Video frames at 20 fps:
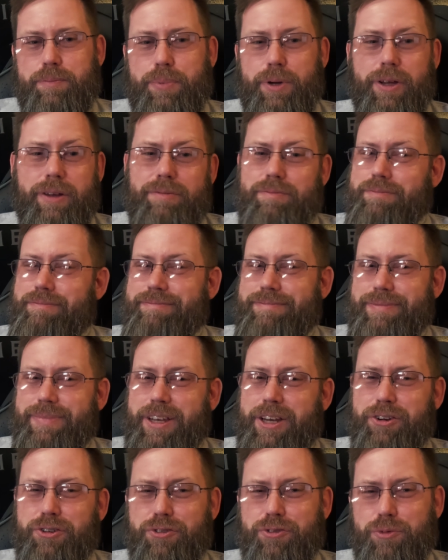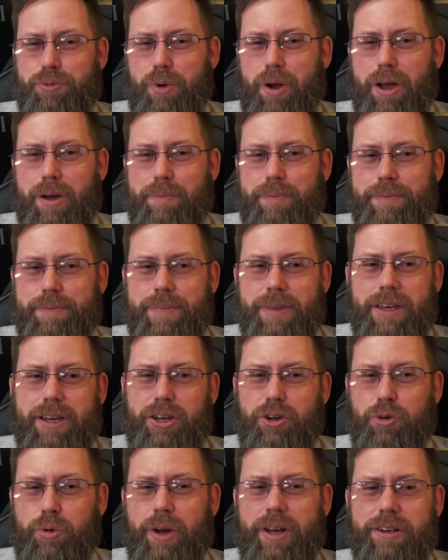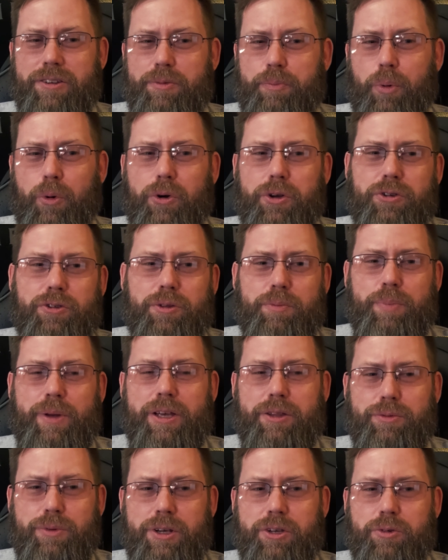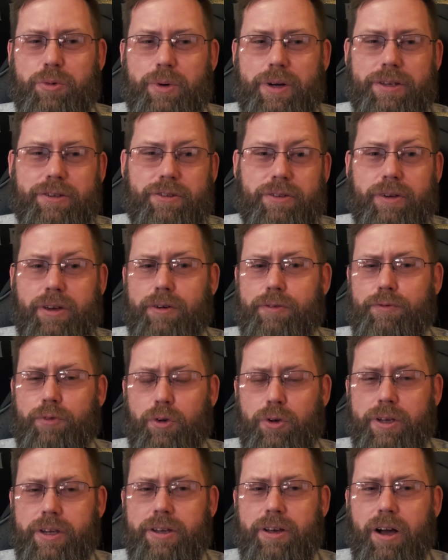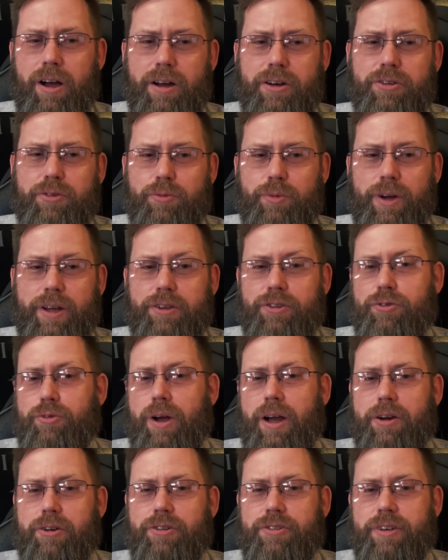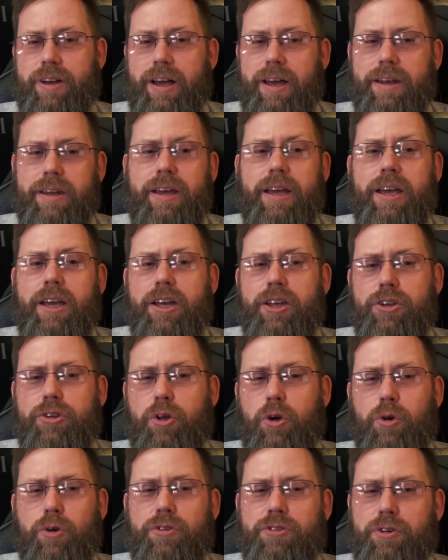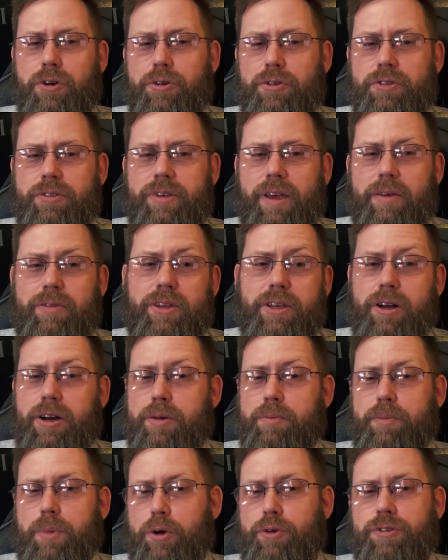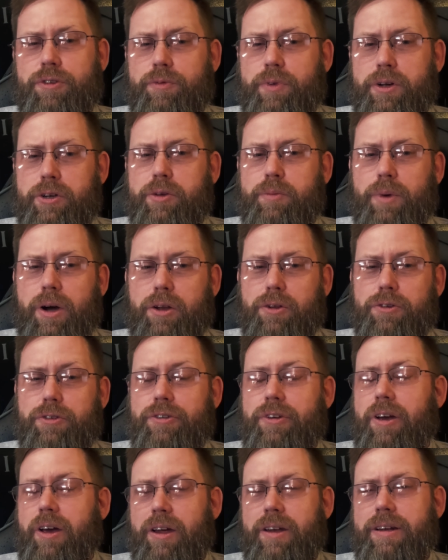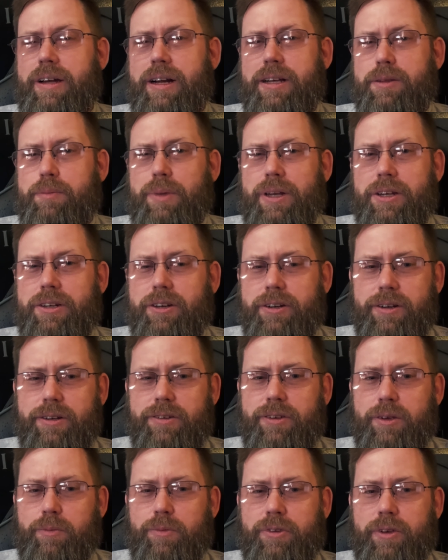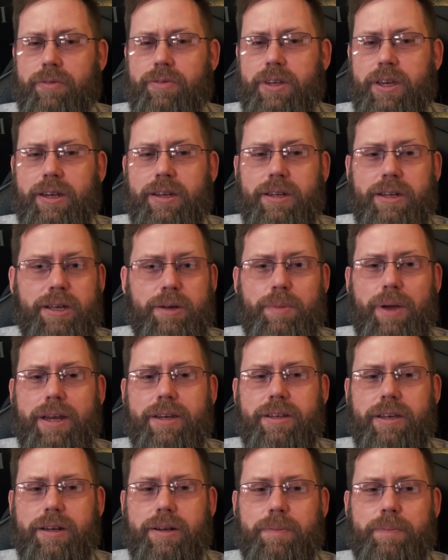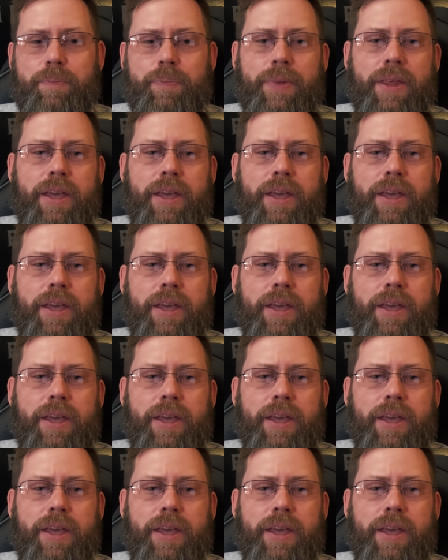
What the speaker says: But here's the rub. Critics point to the P320's fully cocked at rest striker design. No external safety on most civilian models, unlike the military's M17 and M18.